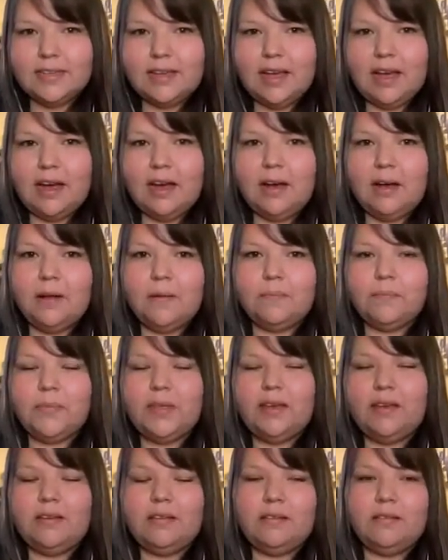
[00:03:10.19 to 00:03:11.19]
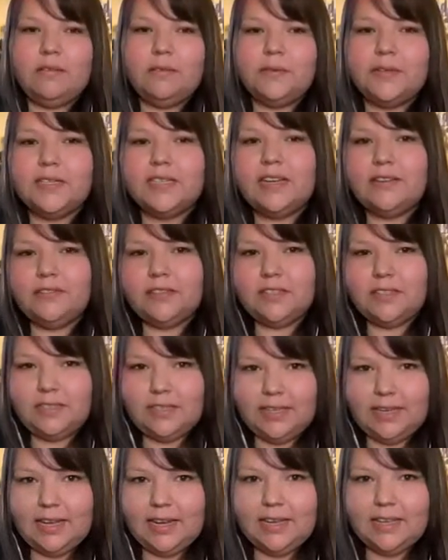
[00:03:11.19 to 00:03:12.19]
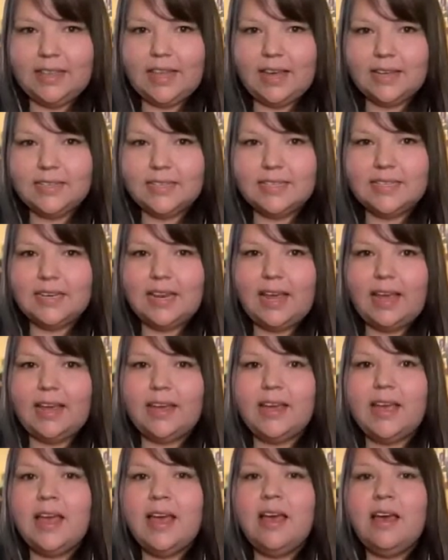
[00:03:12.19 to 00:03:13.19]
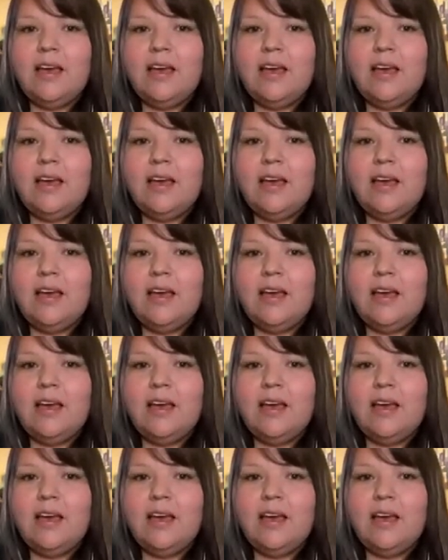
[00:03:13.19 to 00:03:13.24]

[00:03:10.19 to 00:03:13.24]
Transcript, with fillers: Um, and we're definitely getting that today